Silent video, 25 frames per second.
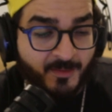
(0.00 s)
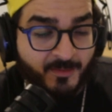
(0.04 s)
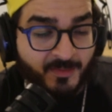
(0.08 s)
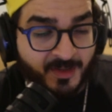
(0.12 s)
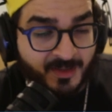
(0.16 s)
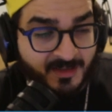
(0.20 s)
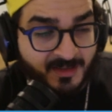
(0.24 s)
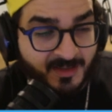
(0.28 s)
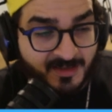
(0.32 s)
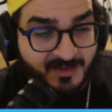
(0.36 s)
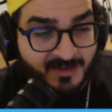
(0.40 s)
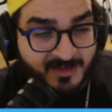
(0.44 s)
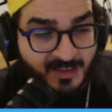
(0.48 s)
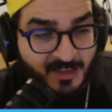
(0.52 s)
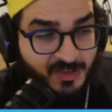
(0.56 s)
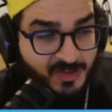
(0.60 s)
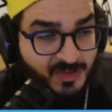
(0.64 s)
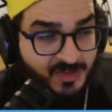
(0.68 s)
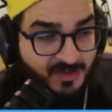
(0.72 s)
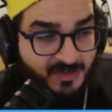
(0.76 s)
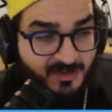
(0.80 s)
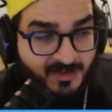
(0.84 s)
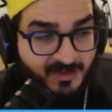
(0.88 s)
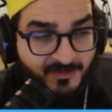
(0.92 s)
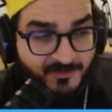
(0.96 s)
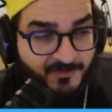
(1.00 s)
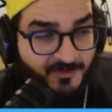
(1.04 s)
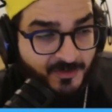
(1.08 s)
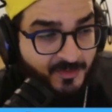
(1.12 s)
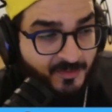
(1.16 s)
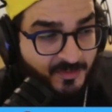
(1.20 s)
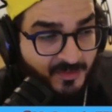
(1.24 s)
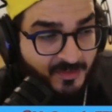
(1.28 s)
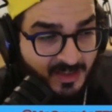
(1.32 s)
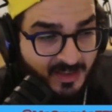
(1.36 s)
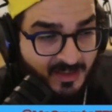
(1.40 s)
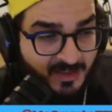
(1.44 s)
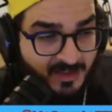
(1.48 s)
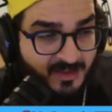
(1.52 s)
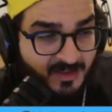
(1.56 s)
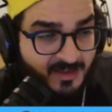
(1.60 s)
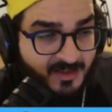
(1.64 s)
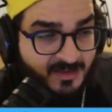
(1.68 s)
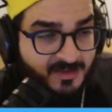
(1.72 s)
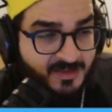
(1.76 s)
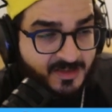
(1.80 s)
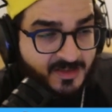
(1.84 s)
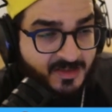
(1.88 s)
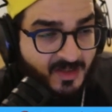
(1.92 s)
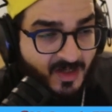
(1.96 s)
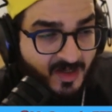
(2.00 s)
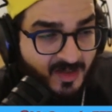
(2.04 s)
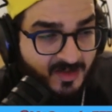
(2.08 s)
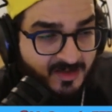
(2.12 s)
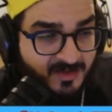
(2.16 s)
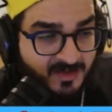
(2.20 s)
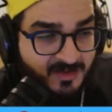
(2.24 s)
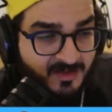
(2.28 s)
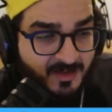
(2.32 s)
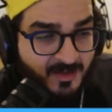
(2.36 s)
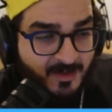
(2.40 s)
essentially, for me, it's not